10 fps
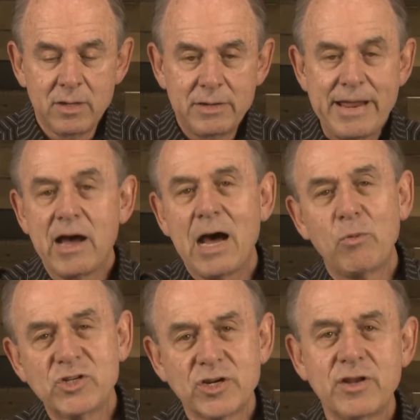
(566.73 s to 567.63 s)
Now, I
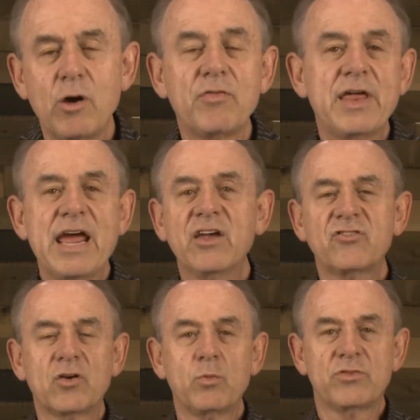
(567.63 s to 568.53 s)
want you to note that
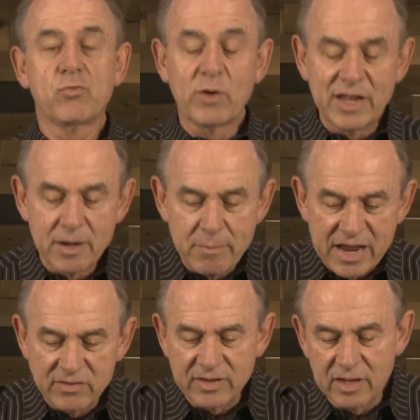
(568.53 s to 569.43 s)
Esther was really an
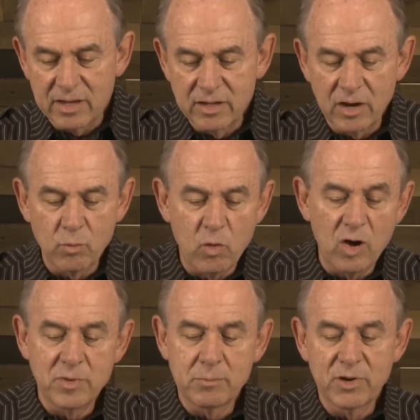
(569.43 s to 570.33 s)
amazing young
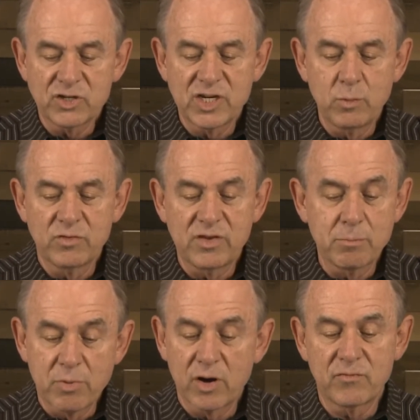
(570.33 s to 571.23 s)
woman, but she was
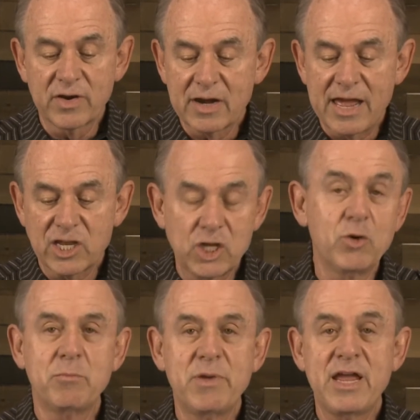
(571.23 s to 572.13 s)
imperfect like you
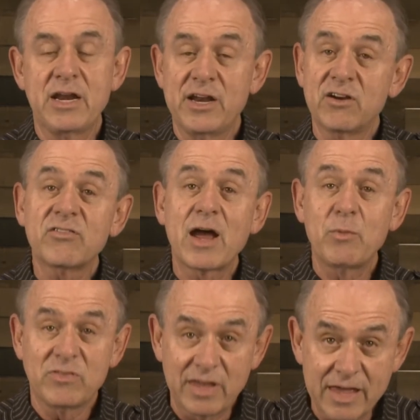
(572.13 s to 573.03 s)
and me. And here's how we
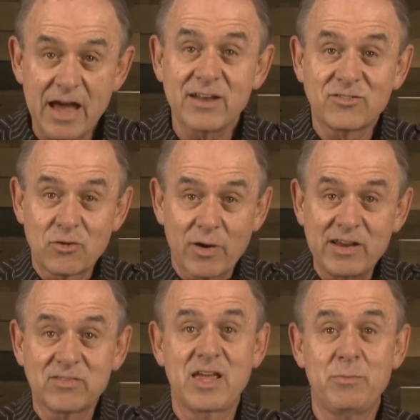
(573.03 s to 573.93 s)
see God's
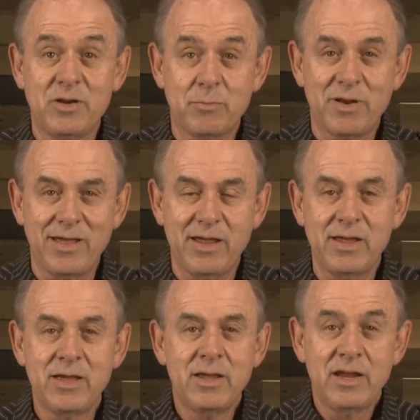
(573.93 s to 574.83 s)
grace come into play
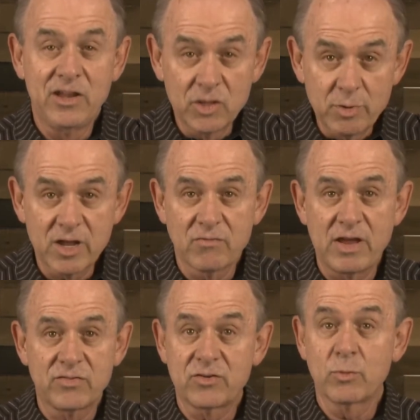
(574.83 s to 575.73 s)
in the book of
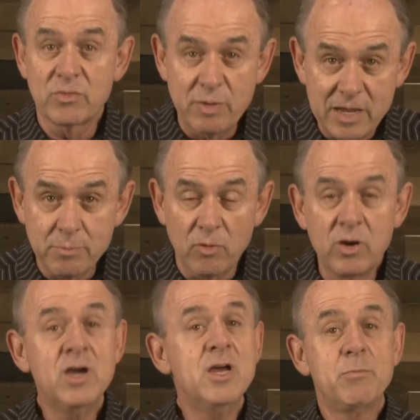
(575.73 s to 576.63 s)
Esther with people,
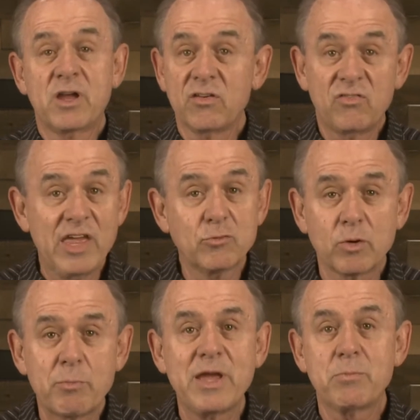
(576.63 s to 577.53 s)
because these were
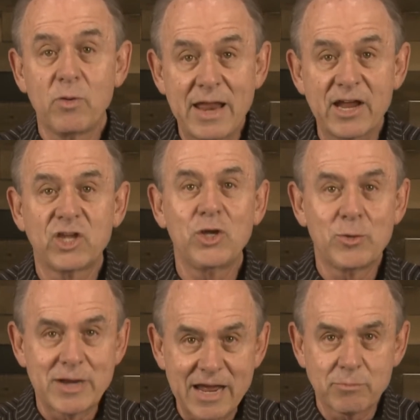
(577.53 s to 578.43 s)
people like you and
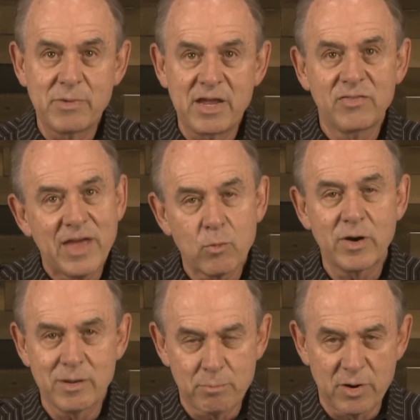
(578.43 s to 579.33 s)
like me. They were
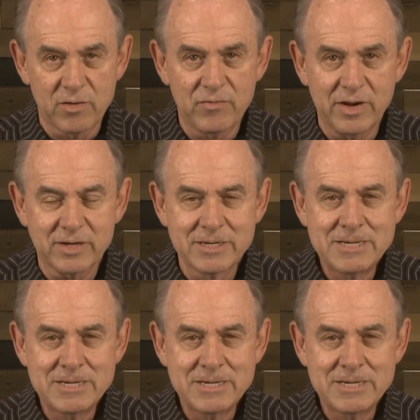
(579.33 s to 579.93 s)
imperfect.